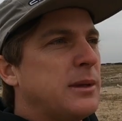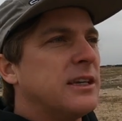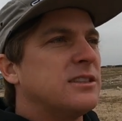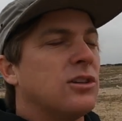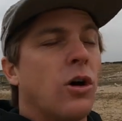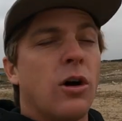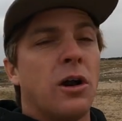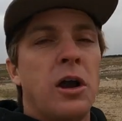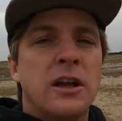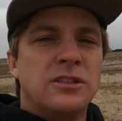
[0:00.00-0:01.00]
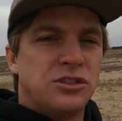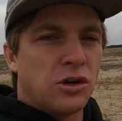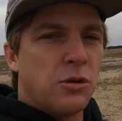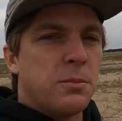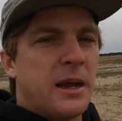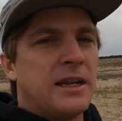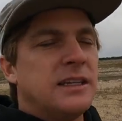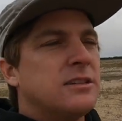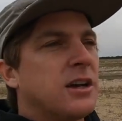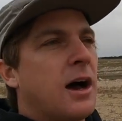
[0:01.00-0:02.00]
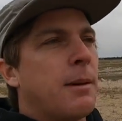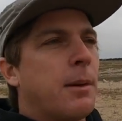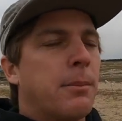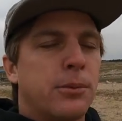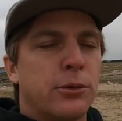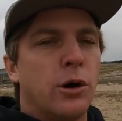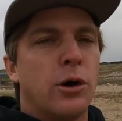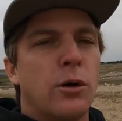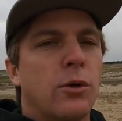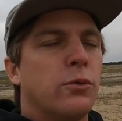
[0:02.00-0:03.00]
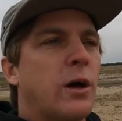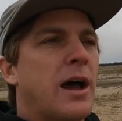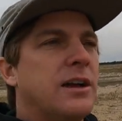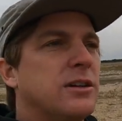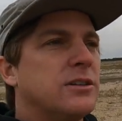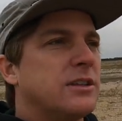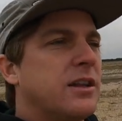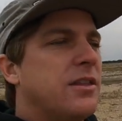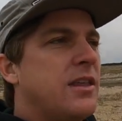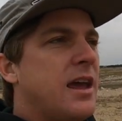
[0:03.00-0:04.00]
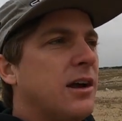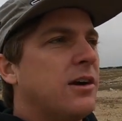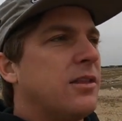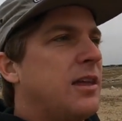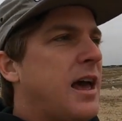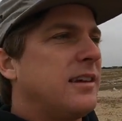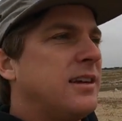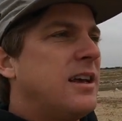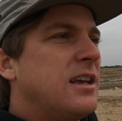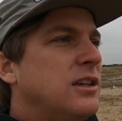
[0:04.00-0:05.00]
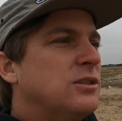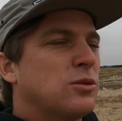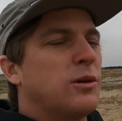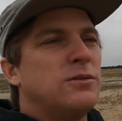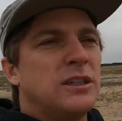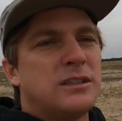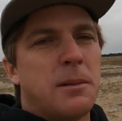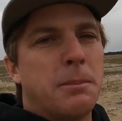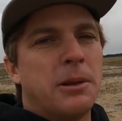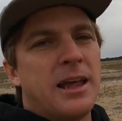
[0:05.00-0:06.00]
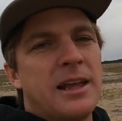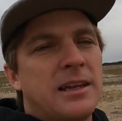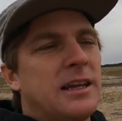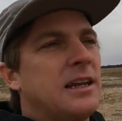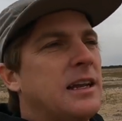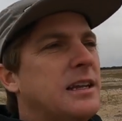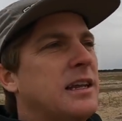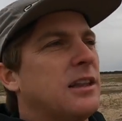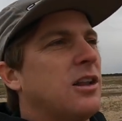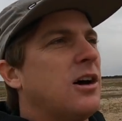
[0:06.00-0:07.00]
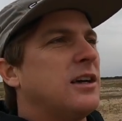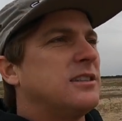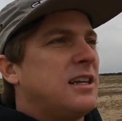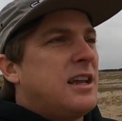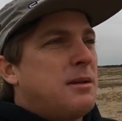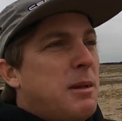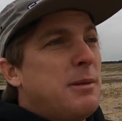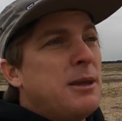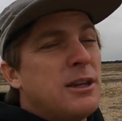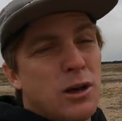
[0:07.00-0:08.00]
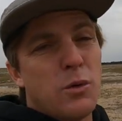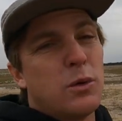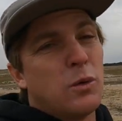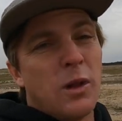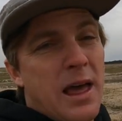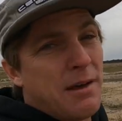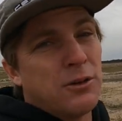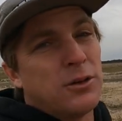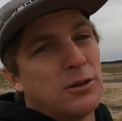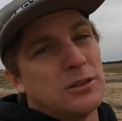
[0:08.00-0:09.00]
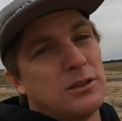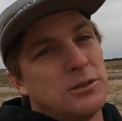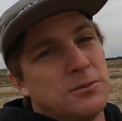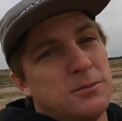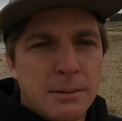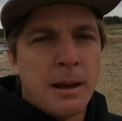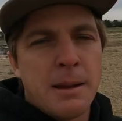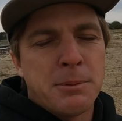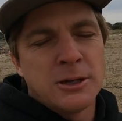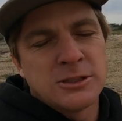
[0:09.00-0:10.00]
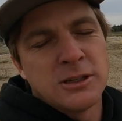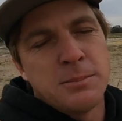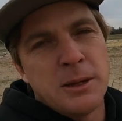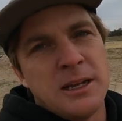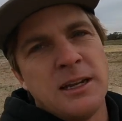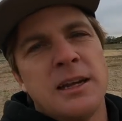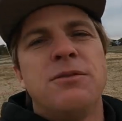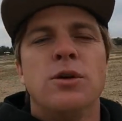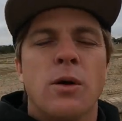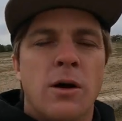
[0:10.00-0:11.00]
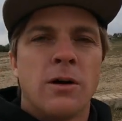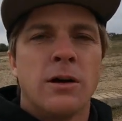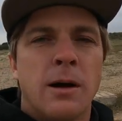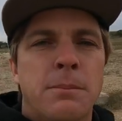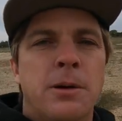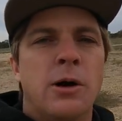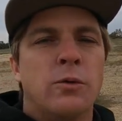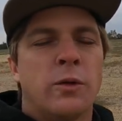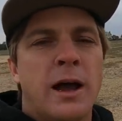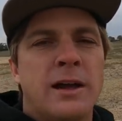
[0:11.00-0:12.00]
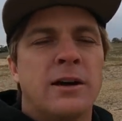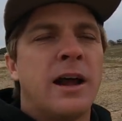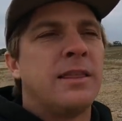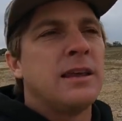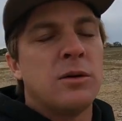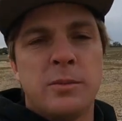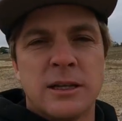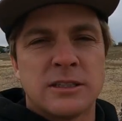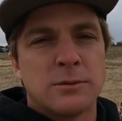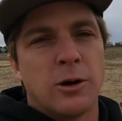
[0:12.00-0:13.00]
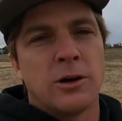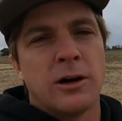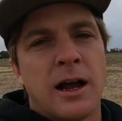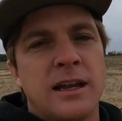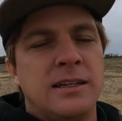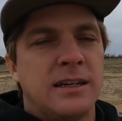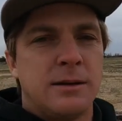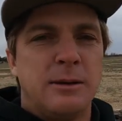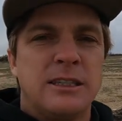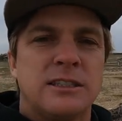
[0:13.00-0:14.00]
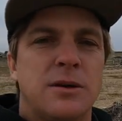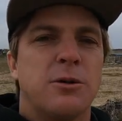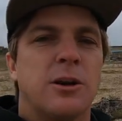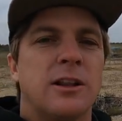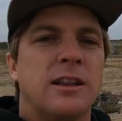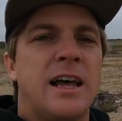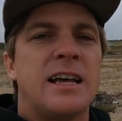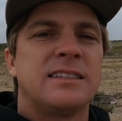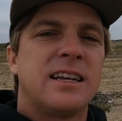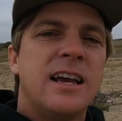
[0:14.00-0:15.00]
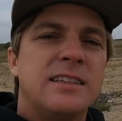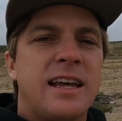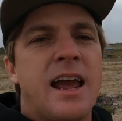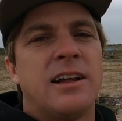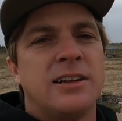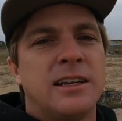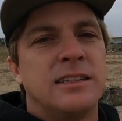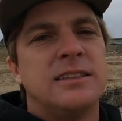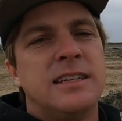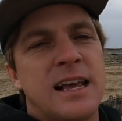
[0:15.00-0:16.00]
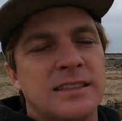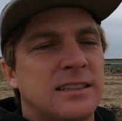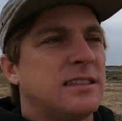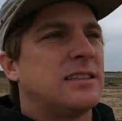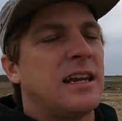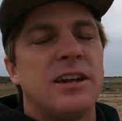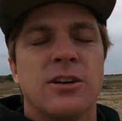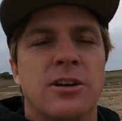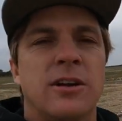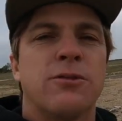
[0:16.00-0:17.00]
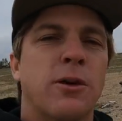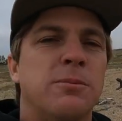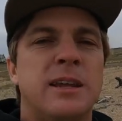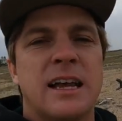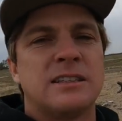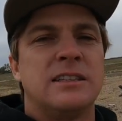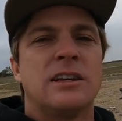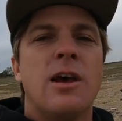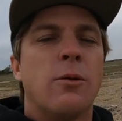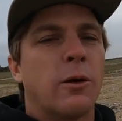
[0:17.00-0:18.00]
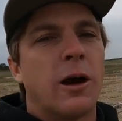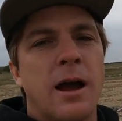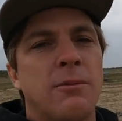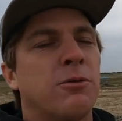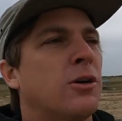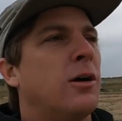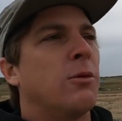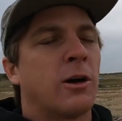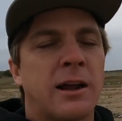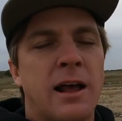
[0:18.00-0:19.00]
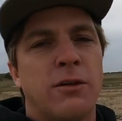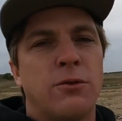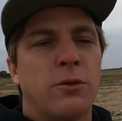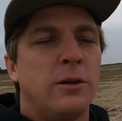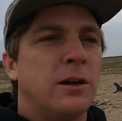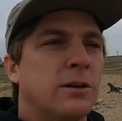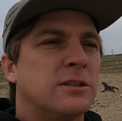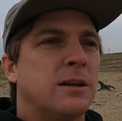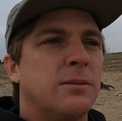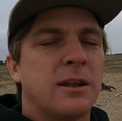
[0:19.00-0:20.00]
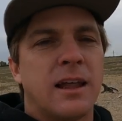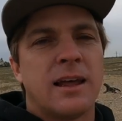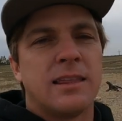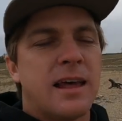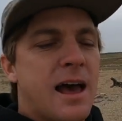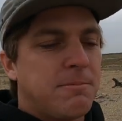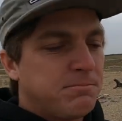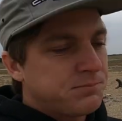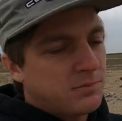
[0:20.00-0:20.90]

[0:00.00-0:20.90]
because there are so many top pro riders there that you sort of just blend in and get lost, and maybe no one will ever notice you. In my personal opinion, if you are a boat rider, I think it would be a smarter idea to be somewhere less talent dense. Say you're from Texas, where I'm from, or California, or something like that.